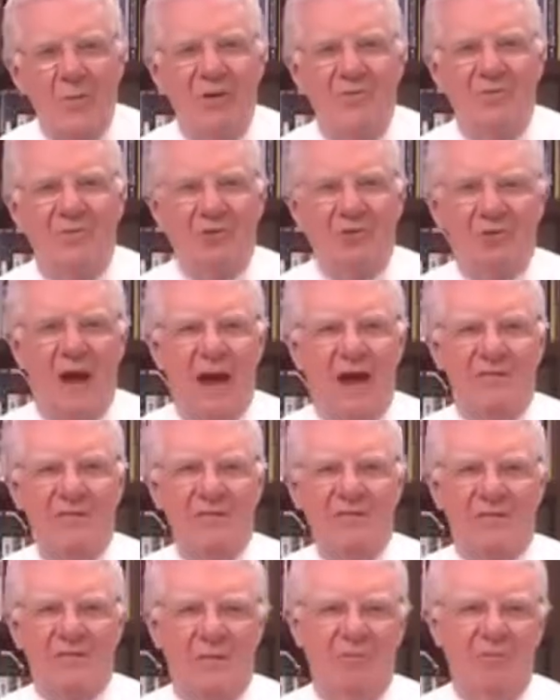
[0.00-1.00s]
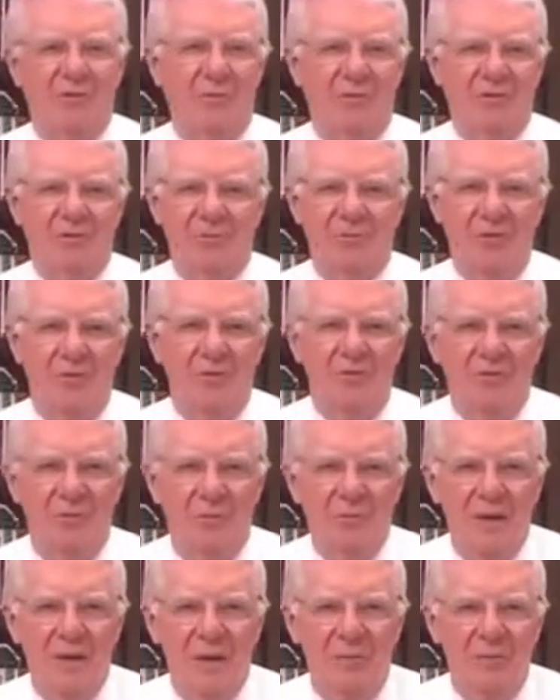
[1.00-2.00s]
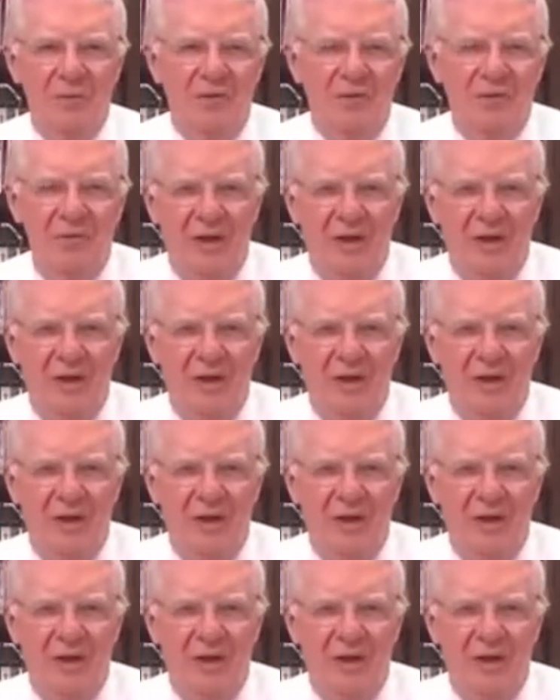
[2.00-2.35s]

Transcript: We have attracted some of the most beautiful people